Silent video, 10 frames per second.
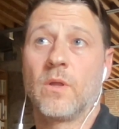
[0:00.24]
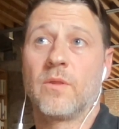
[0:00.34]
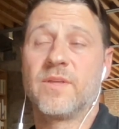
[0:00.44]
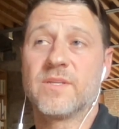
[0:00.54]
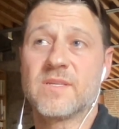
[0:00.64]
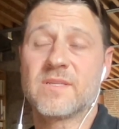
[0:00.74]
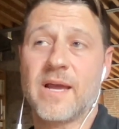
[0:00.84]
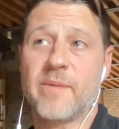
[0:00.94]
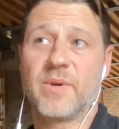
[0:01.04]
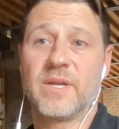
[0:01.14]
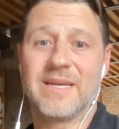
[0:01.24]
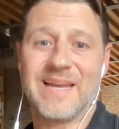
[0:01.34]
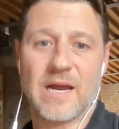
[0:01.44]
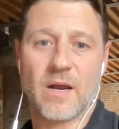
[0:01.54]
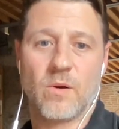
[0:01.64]
This is happening
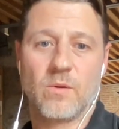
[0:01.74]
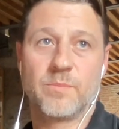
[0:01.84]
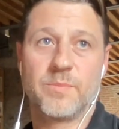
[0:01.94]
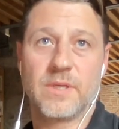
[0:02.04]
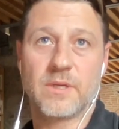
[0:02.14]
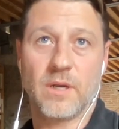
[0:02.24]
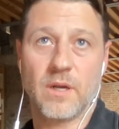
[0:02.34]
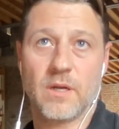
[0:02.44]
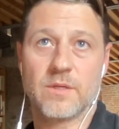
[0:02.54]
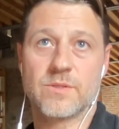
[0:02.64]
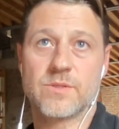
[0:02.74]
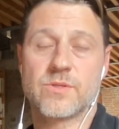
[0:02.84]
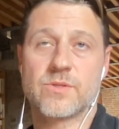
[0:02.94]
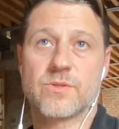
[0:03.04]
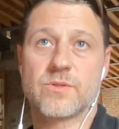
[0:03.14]
now
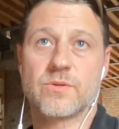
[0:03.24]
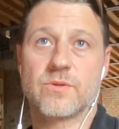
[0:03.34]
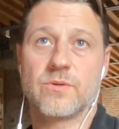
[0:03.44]
because